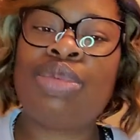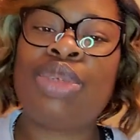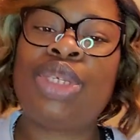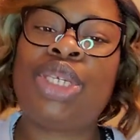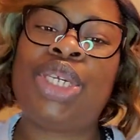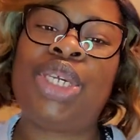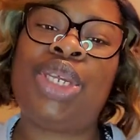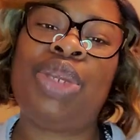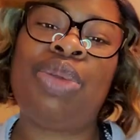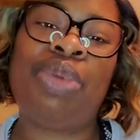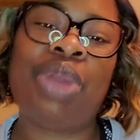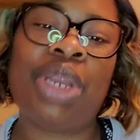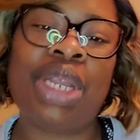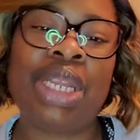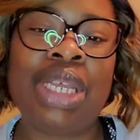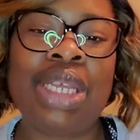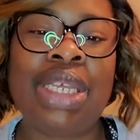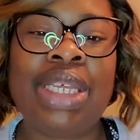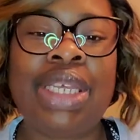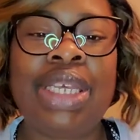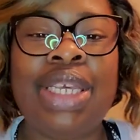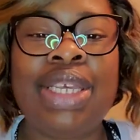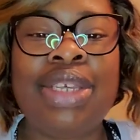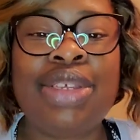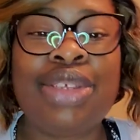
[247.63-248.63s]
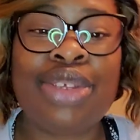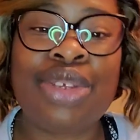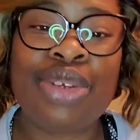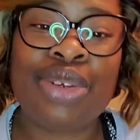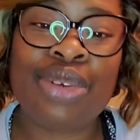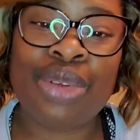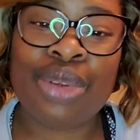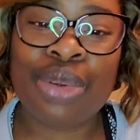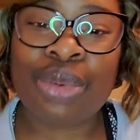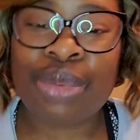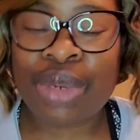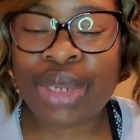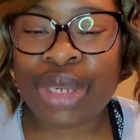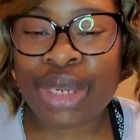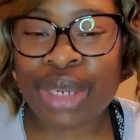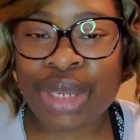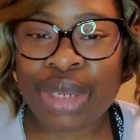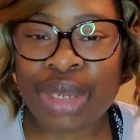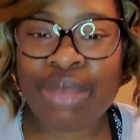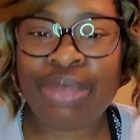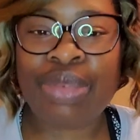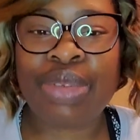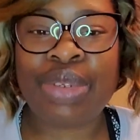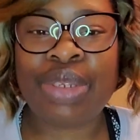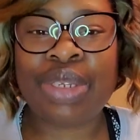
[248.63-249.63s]
get ready, get cute or
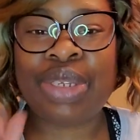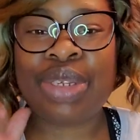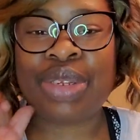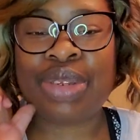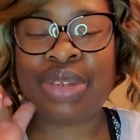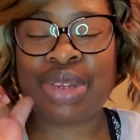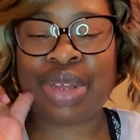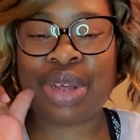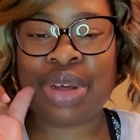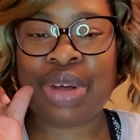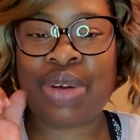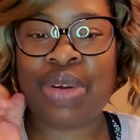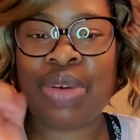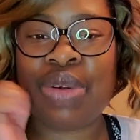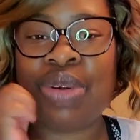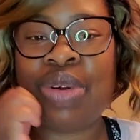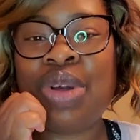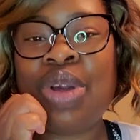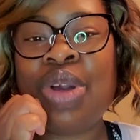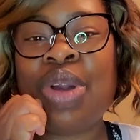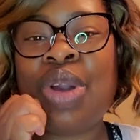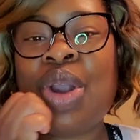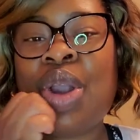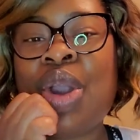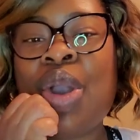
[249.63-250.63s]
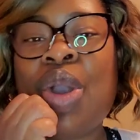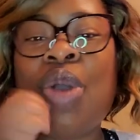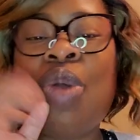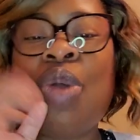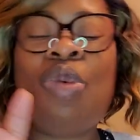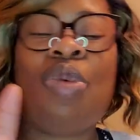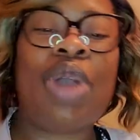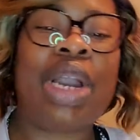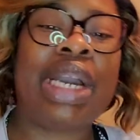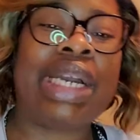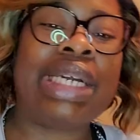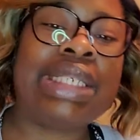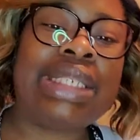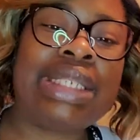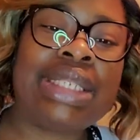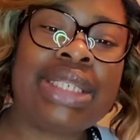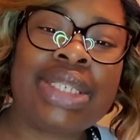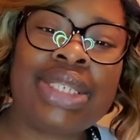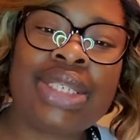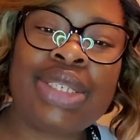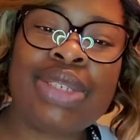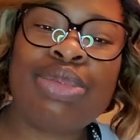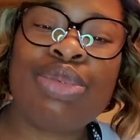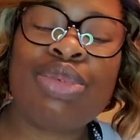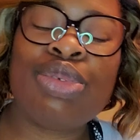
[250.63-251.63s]
whatever, wash
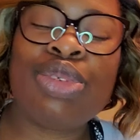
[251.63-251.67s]
up,